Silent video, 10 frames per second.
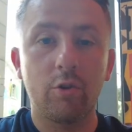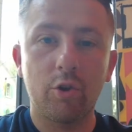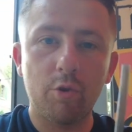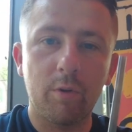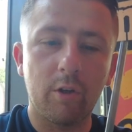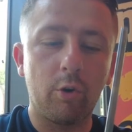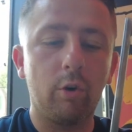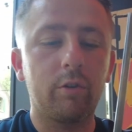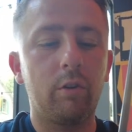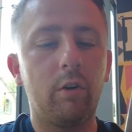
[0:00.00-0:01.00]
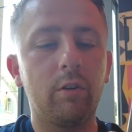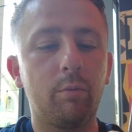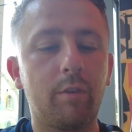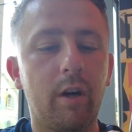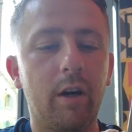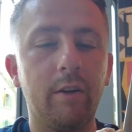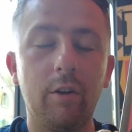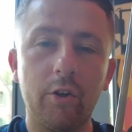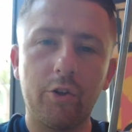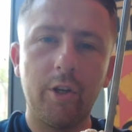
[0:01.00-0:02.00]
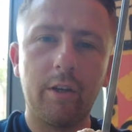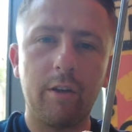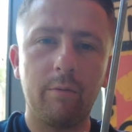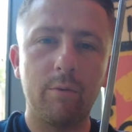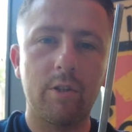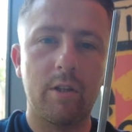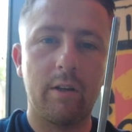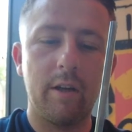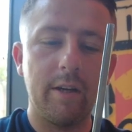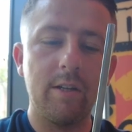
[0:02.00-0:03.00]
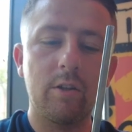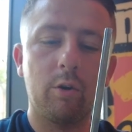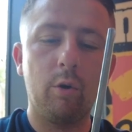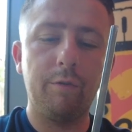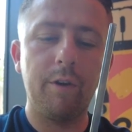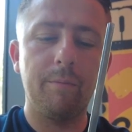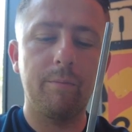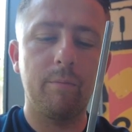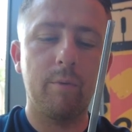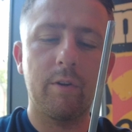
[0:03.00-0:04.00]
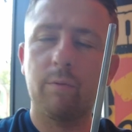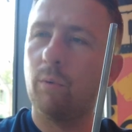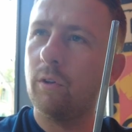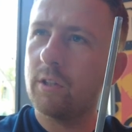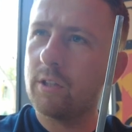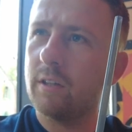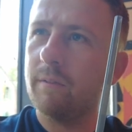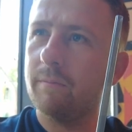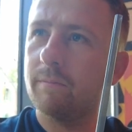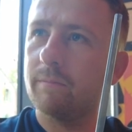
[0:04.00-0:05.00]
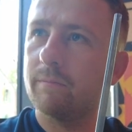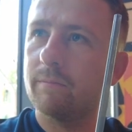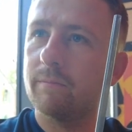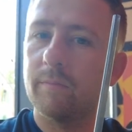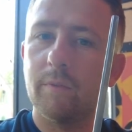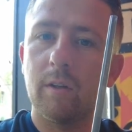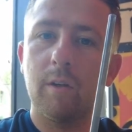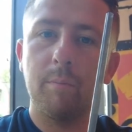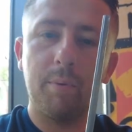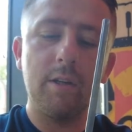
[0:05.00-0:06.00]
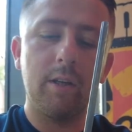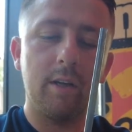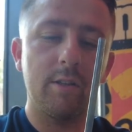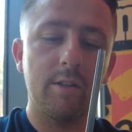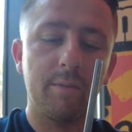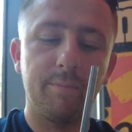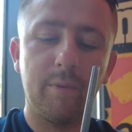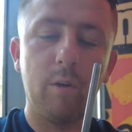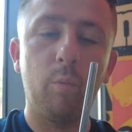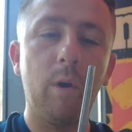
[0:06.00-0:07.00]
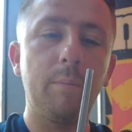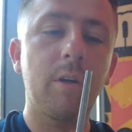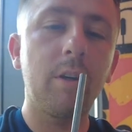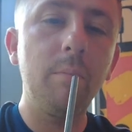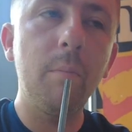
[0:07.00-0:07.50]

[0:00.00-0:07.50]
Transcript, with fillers: Just with the doctor order, we've got a nut shaker, which is an iced coffee with what nuts is in it? Pecans. Pecans and whipped cream.